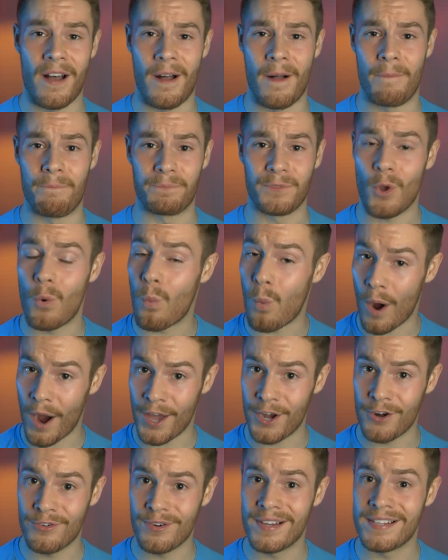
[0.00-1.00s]
um,
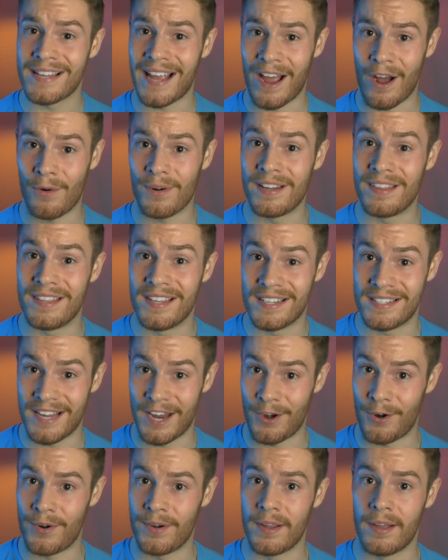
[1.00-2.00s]
wineries out in this
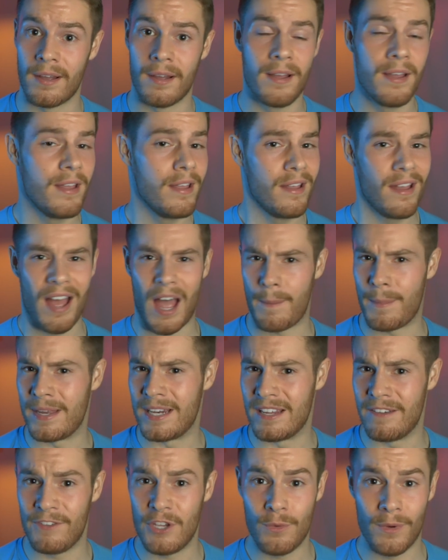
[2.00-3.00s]
area. I mean,
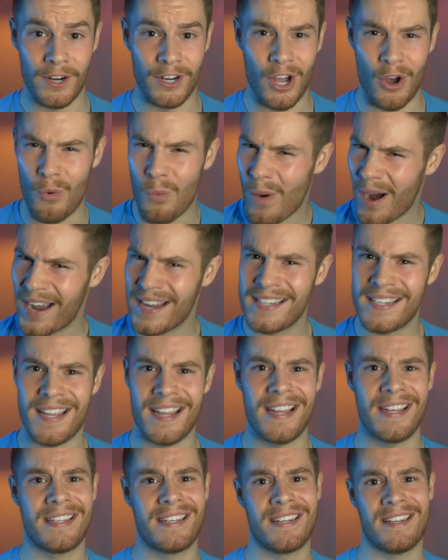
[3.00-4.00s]
if you wanna go wine
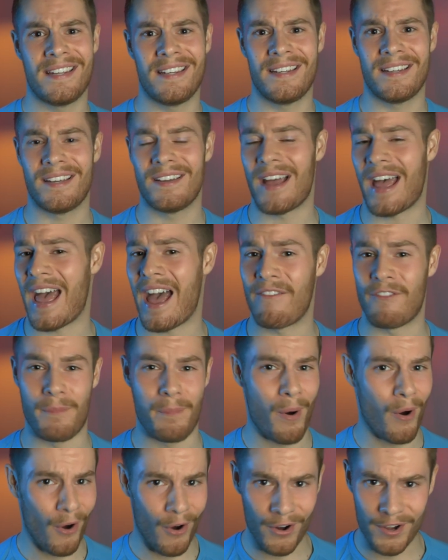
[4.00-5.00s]
tasting, have a
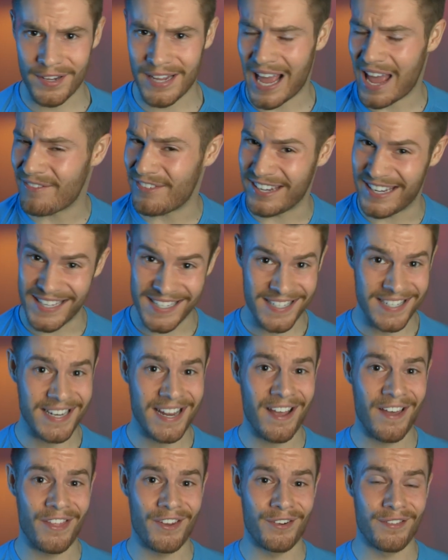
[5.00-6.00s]
party, have a get
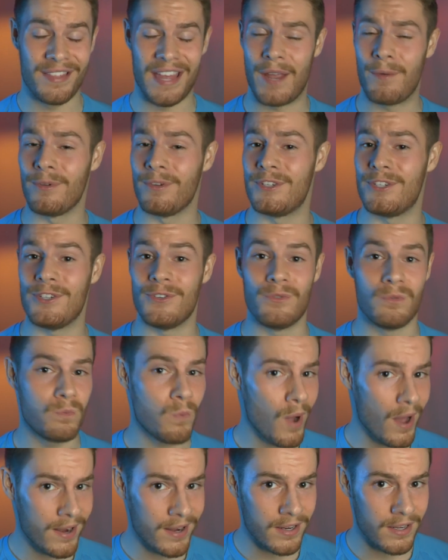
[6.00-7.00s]
together, they will do
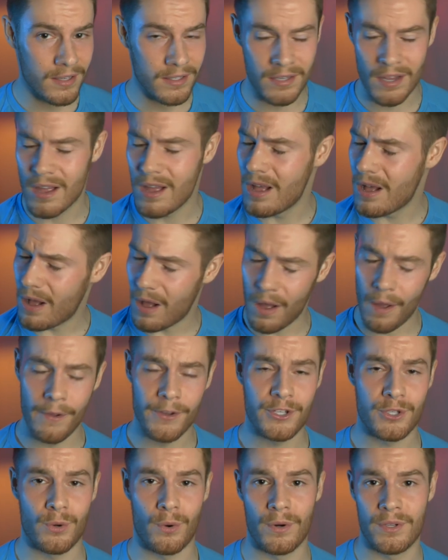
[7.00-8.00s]
weddings, all
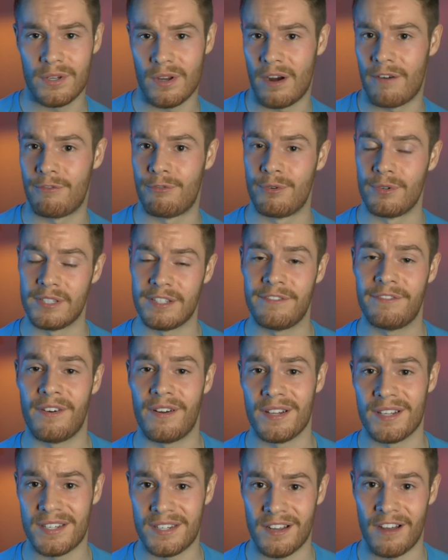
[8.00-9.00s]
sorts of really
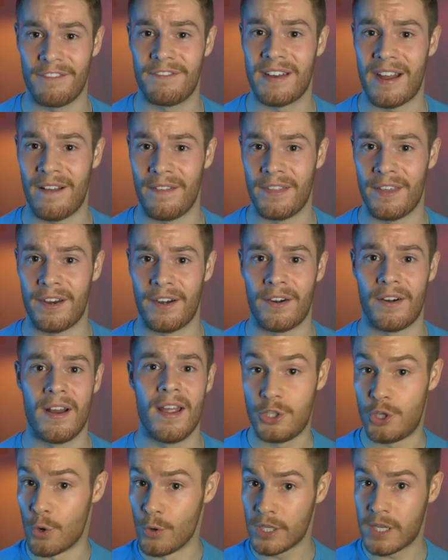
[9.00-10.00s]
fun stuff down there.
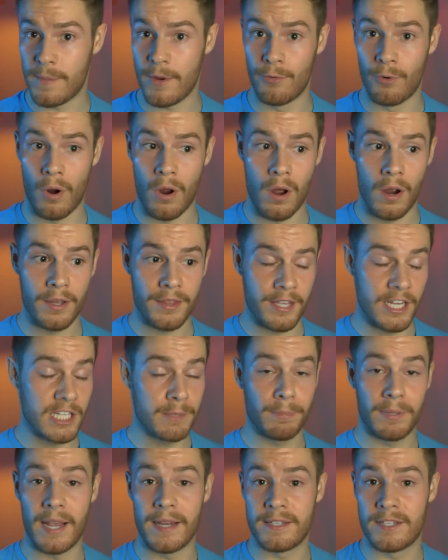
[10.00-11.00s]
Don't get me wrong, these
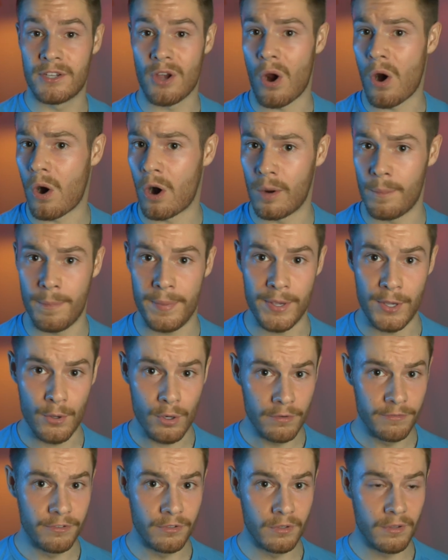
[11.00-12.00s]
places are
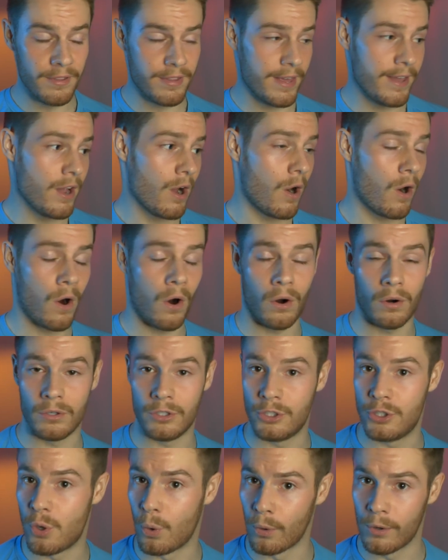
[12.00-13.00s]
beautiful, they are
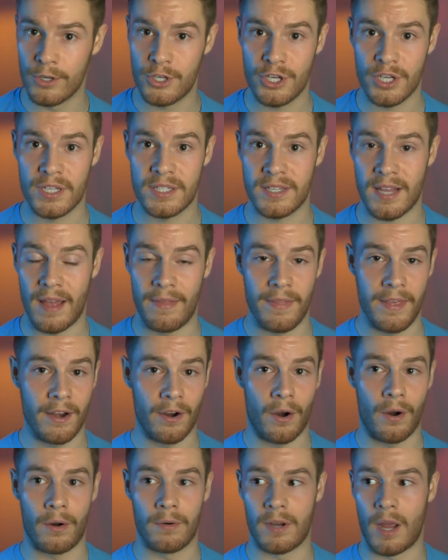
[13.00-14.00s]
gorgeous, and there
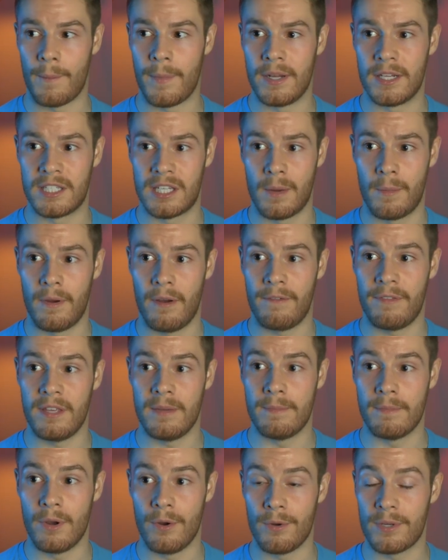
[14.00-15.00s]
are, I mean, some of the
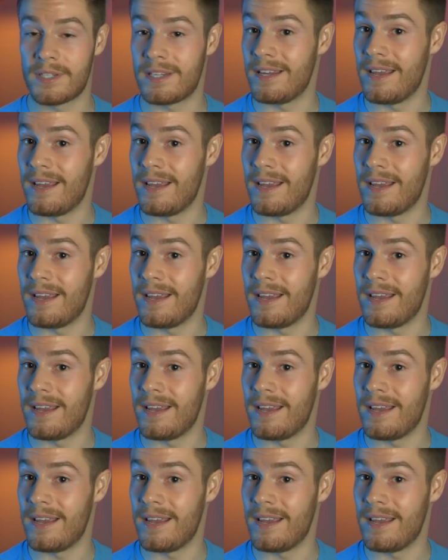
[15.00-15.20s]
most